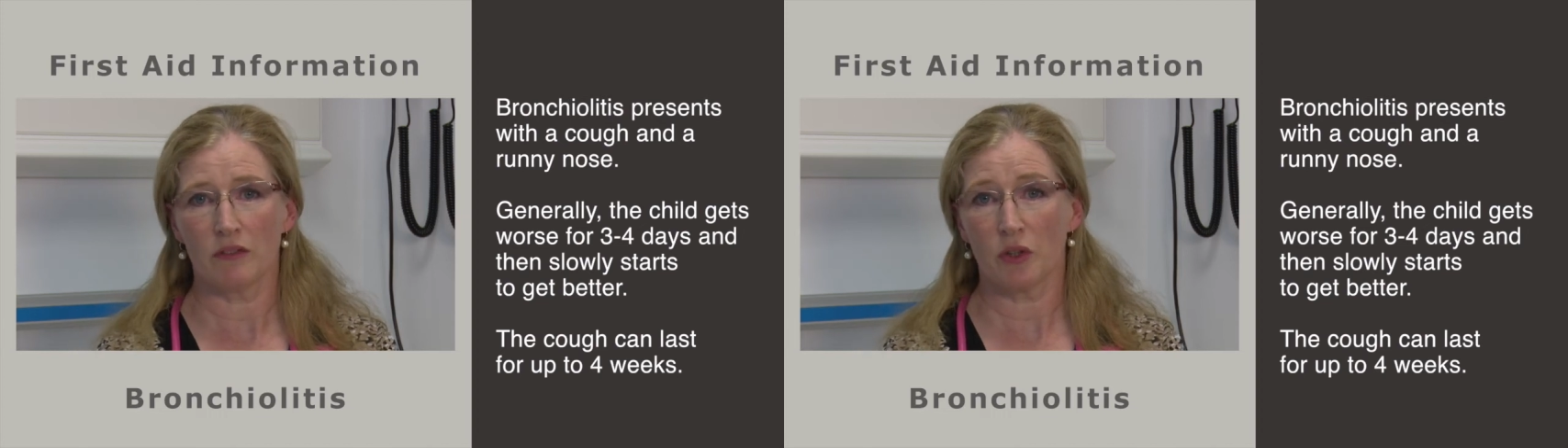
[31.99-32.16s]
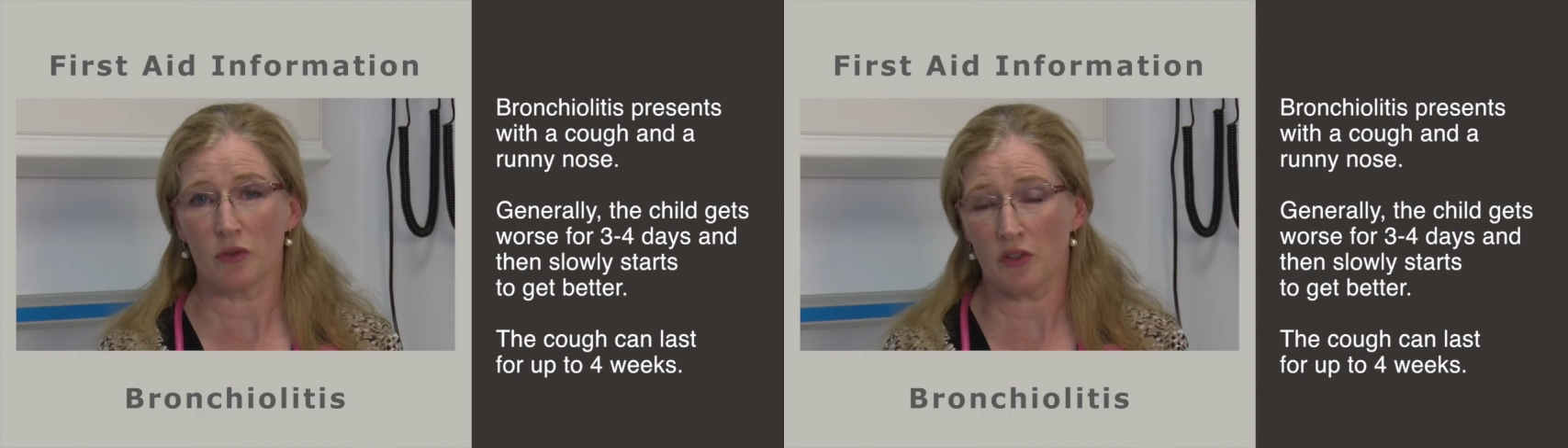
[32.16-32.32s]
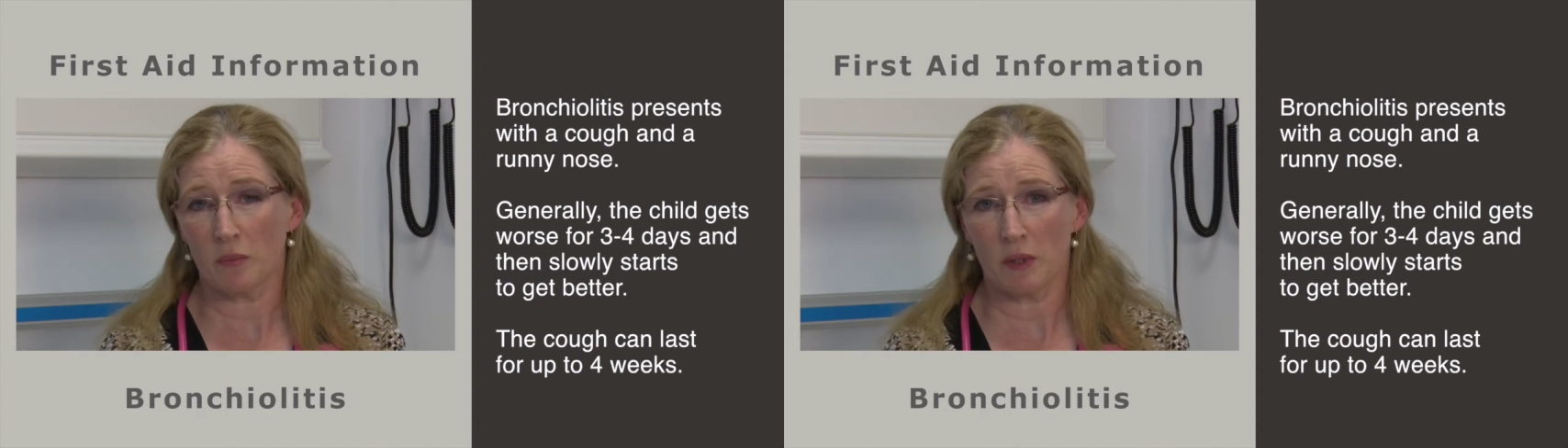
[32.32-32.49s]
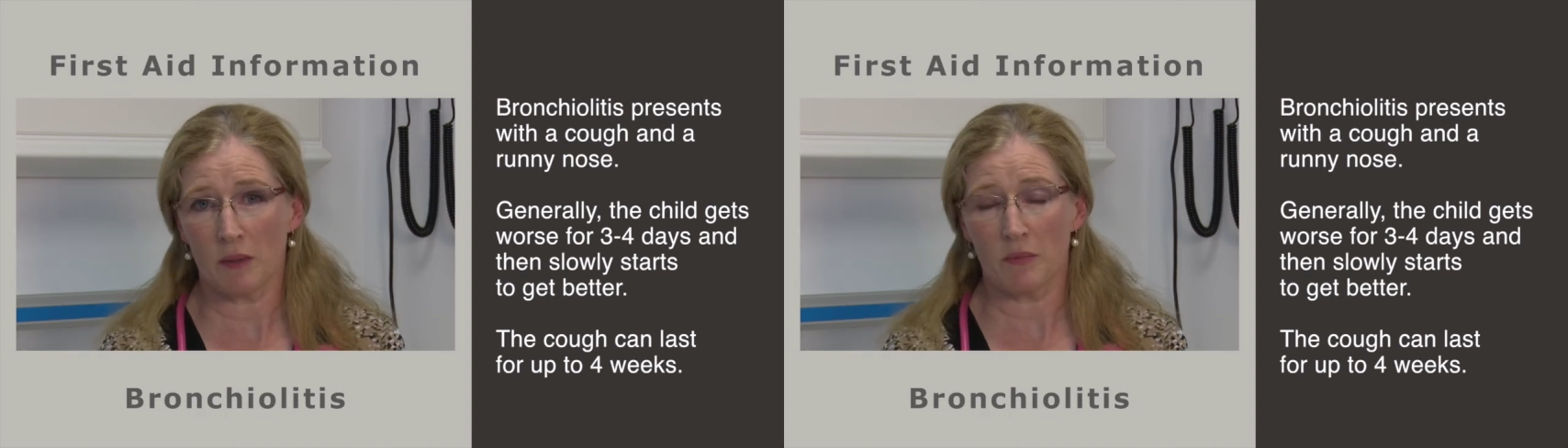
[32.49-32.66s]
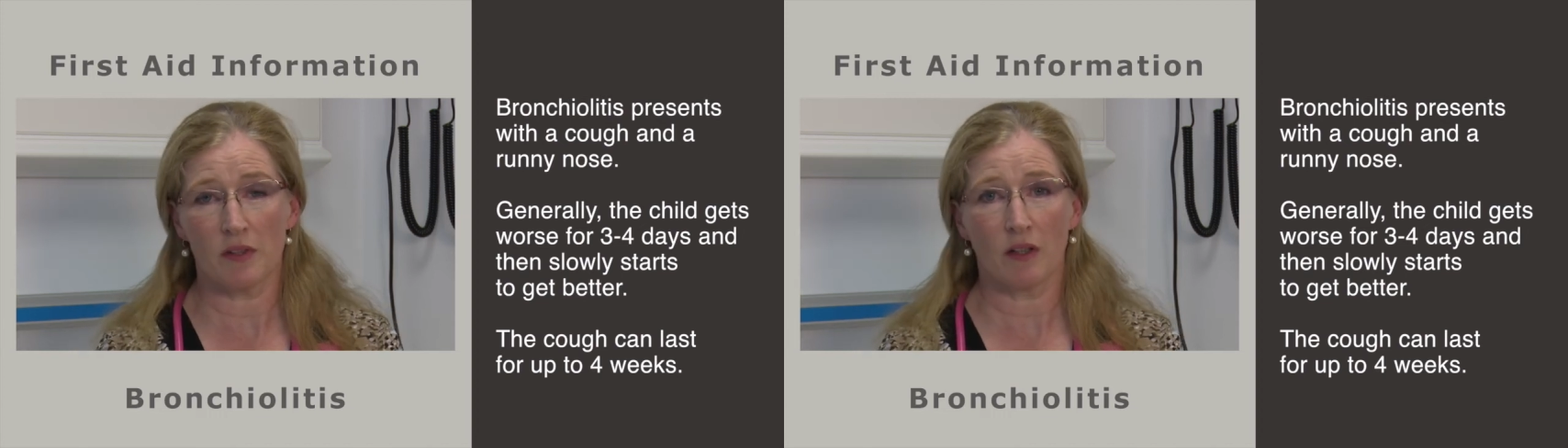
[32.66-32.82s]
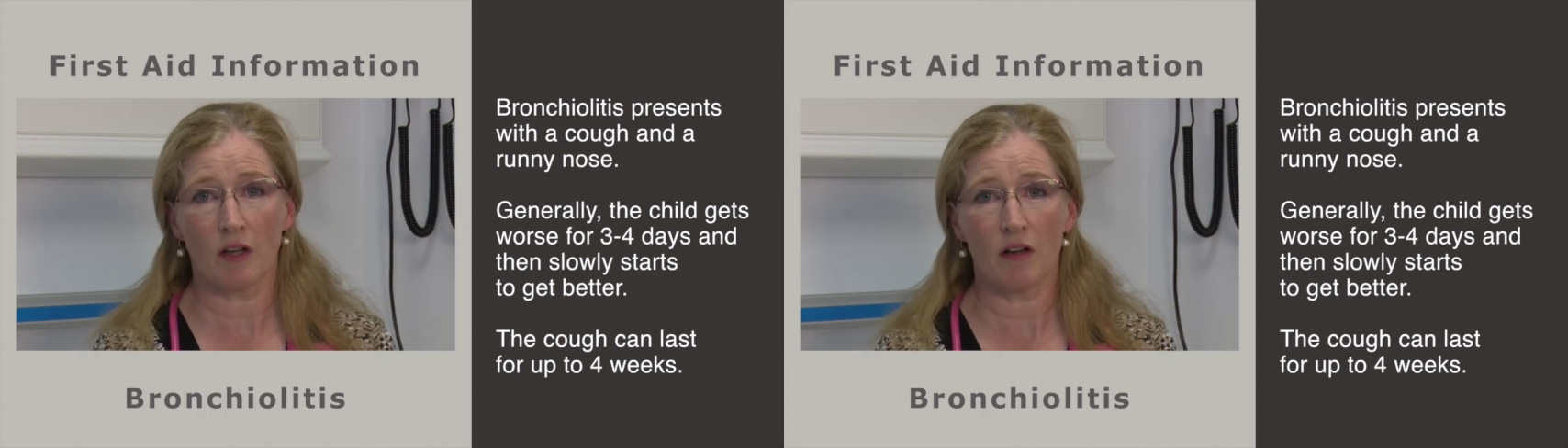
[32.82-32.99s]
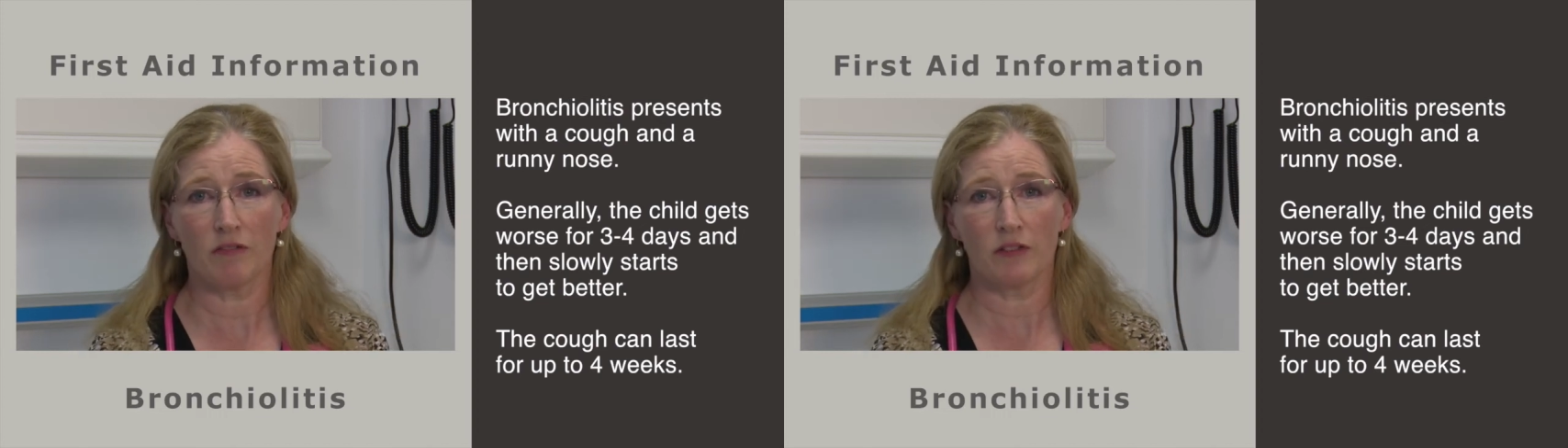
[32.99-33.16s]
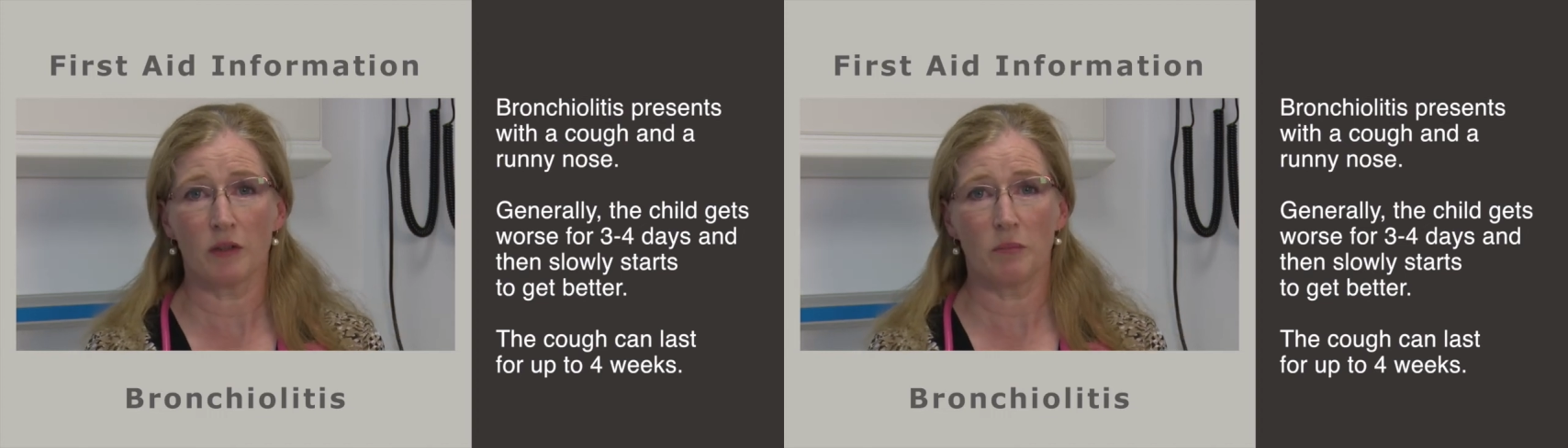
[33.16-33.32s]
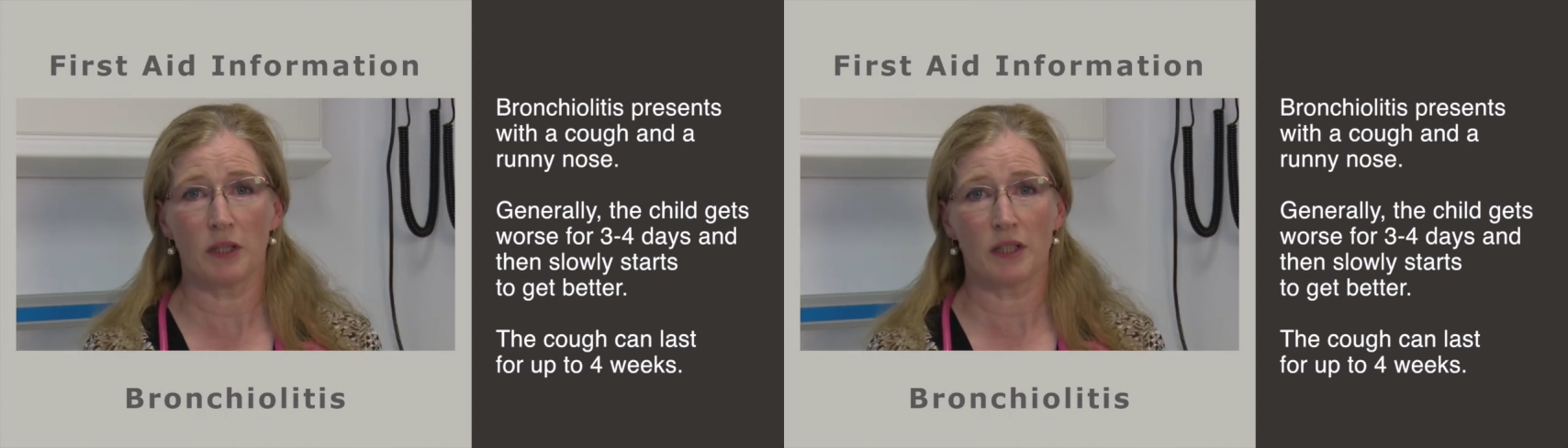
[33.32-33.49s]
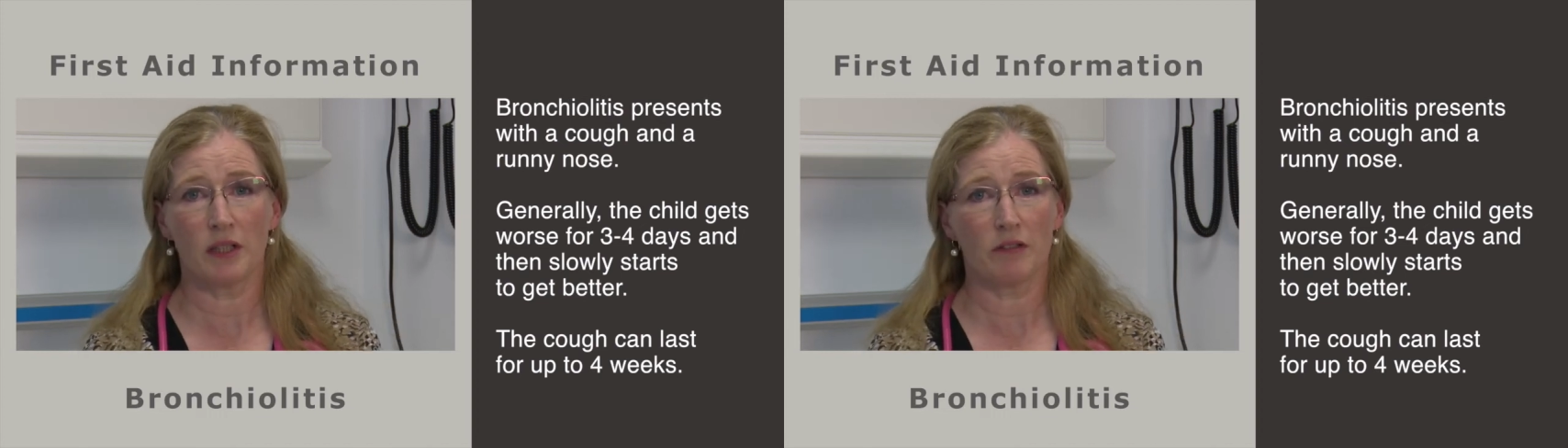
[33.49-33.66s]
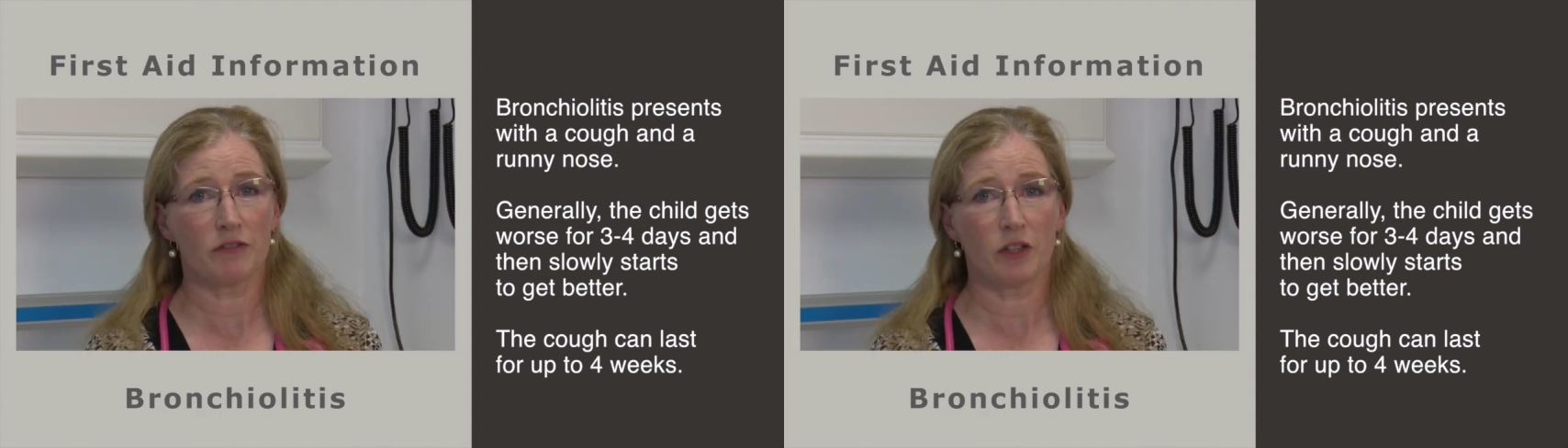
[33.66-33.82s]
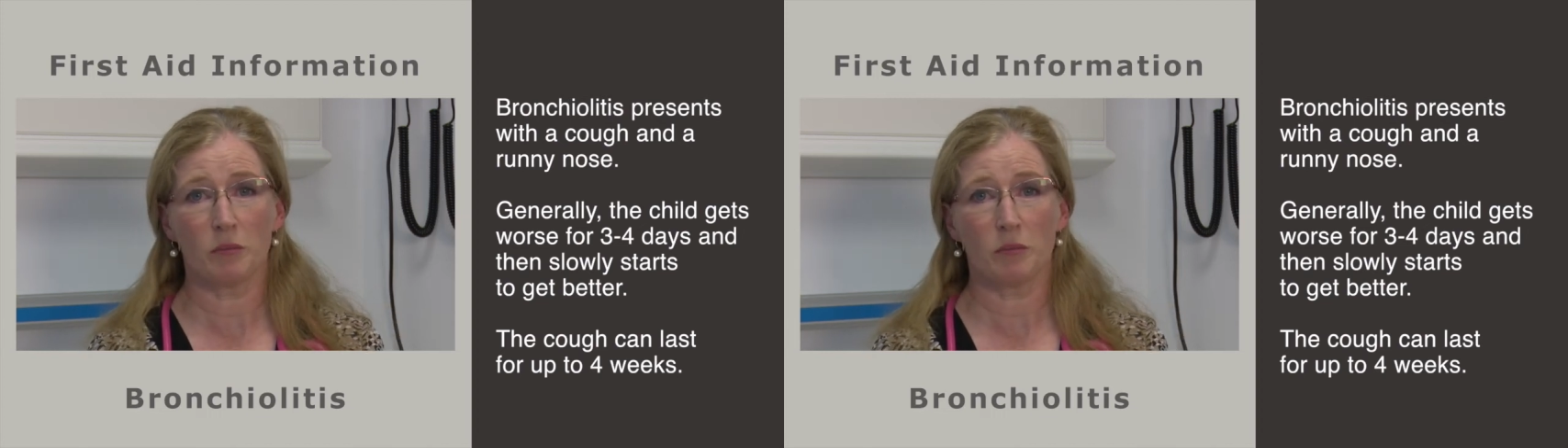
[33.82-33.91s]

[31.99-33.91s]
though sometimes the cough can be there for